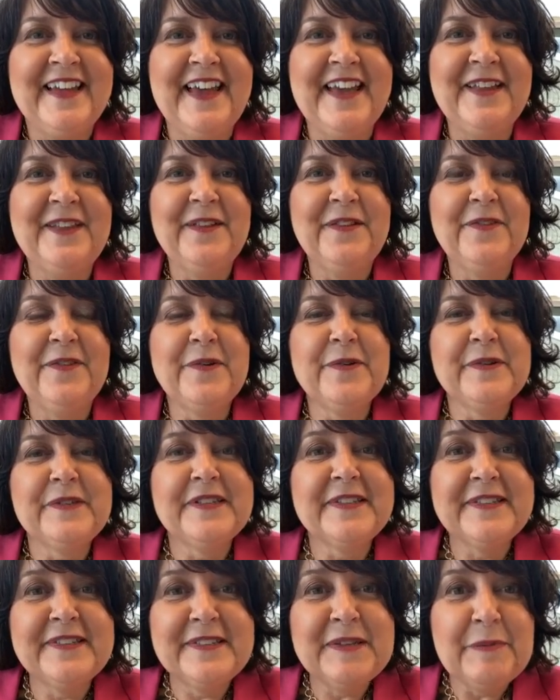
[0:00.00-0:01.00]
And there
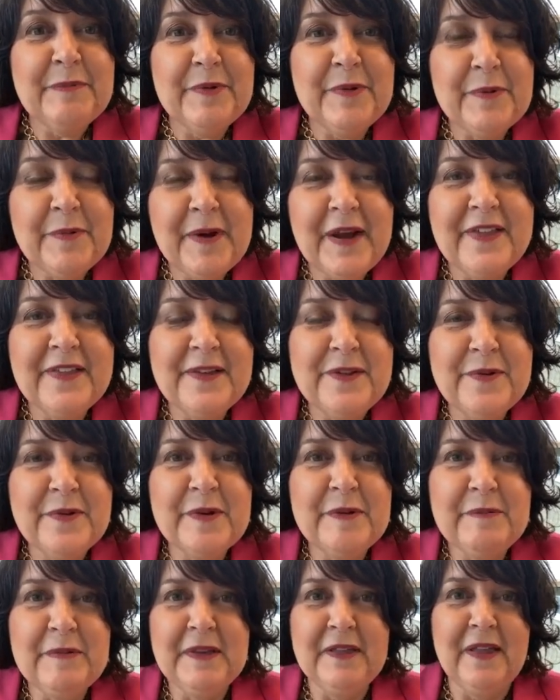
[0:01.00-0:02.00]
is a simple way that you
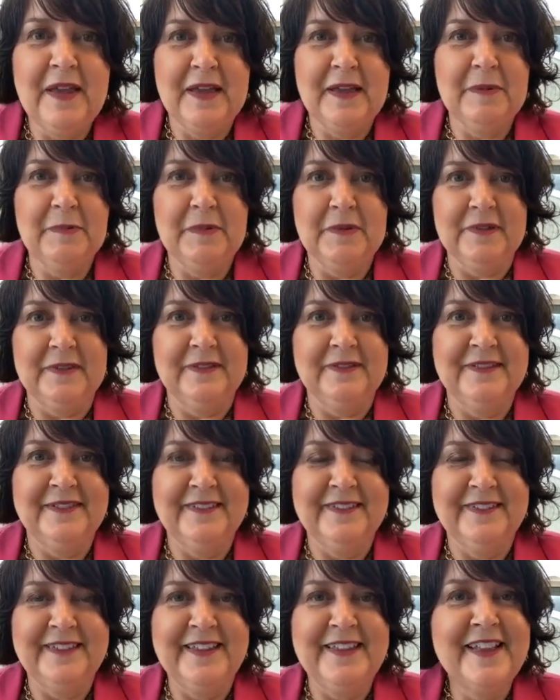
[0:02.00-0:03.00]
can be likable,
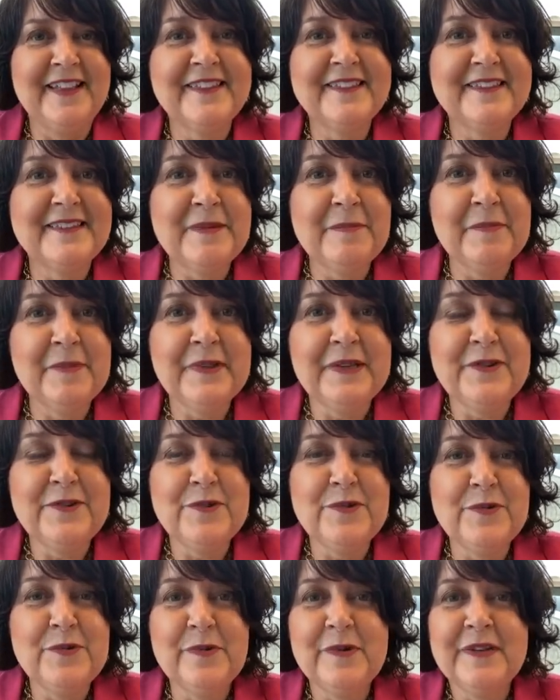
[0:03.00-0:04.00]
and that's simply
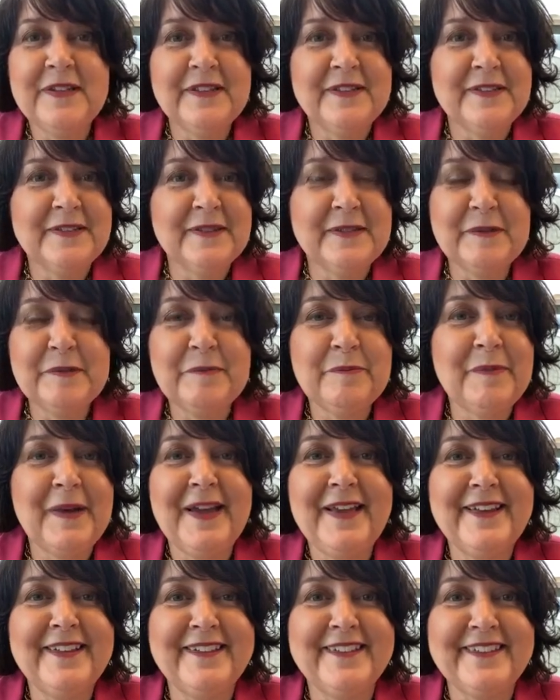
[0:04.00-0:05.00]
to
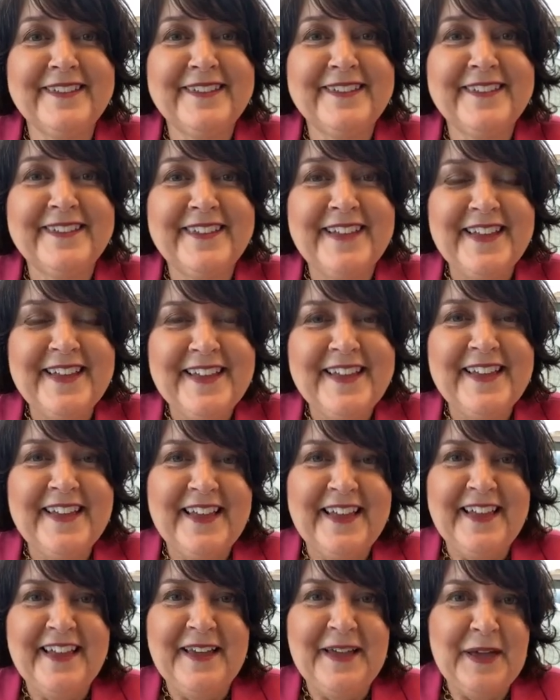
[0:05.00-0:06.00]
smile.
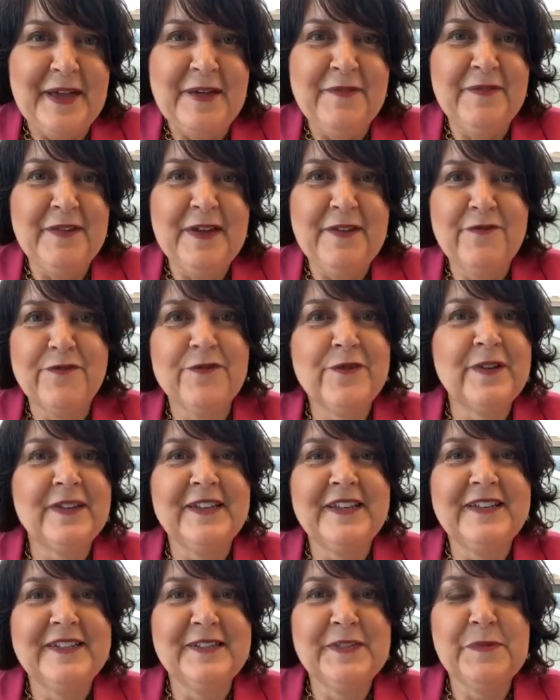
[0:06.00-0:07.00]
Have a
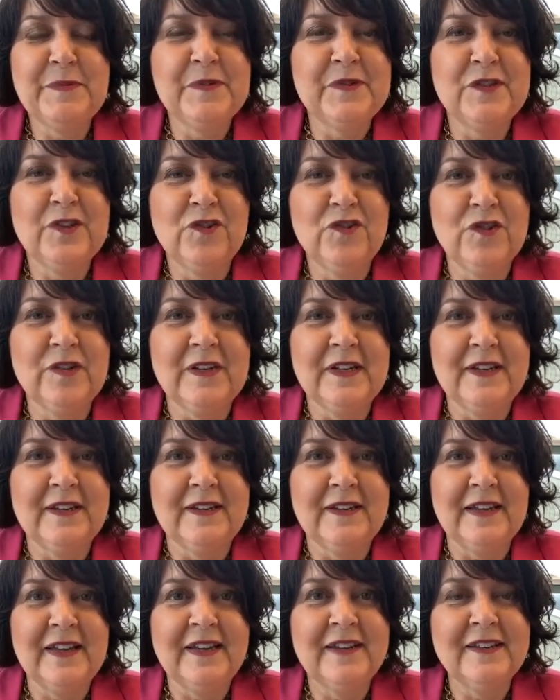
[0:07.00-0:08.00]
friendly disposition,
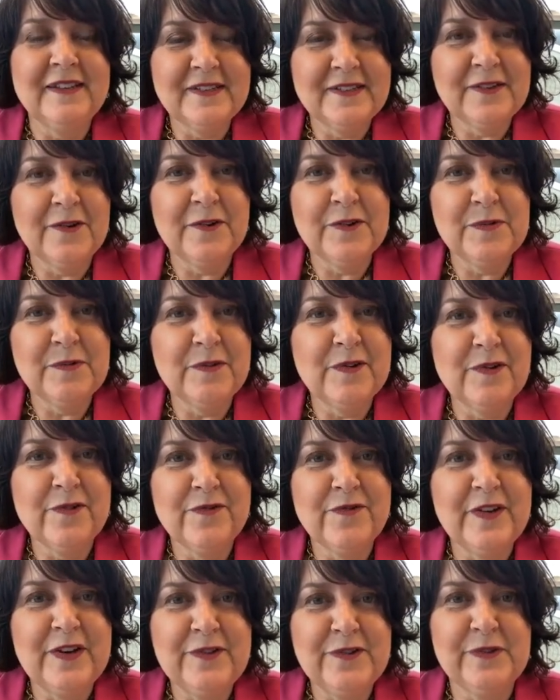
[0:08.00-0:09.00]
and it starts with
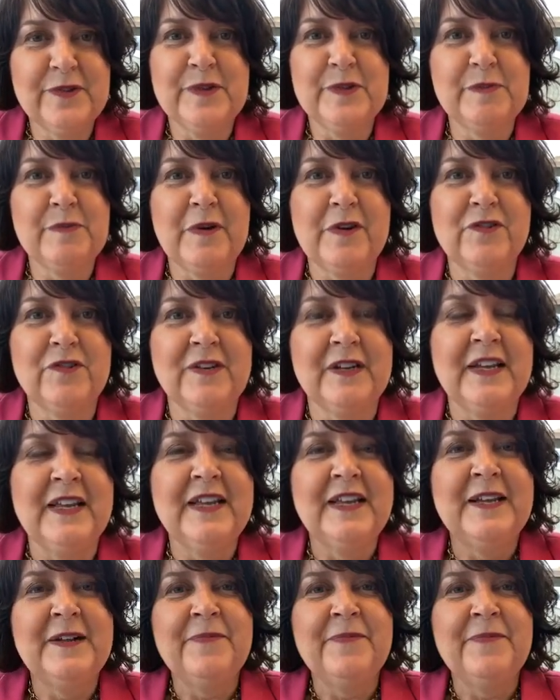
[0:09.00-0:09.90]
your facial expression.